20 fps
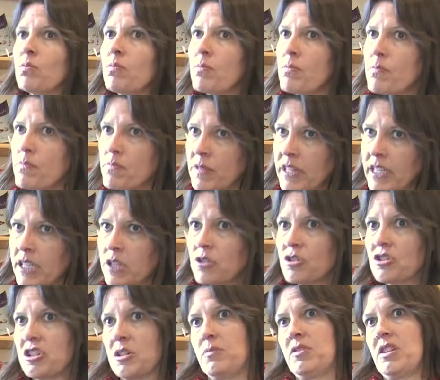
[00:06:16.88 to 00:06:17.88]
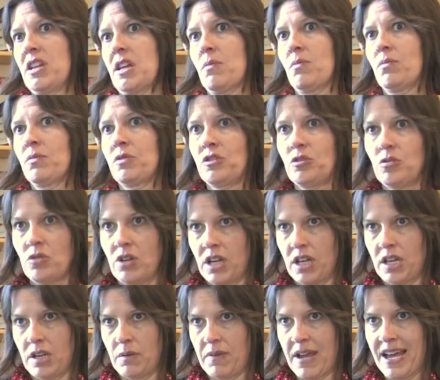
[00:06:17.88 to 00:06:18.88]
leadership team was
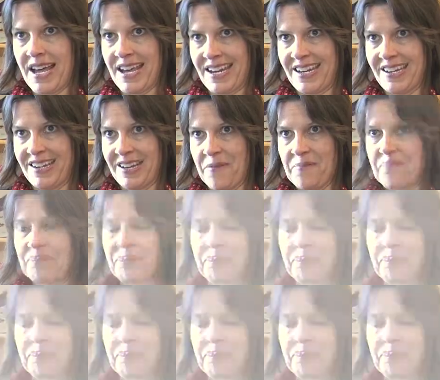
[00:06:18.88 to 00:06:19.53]
united behind it.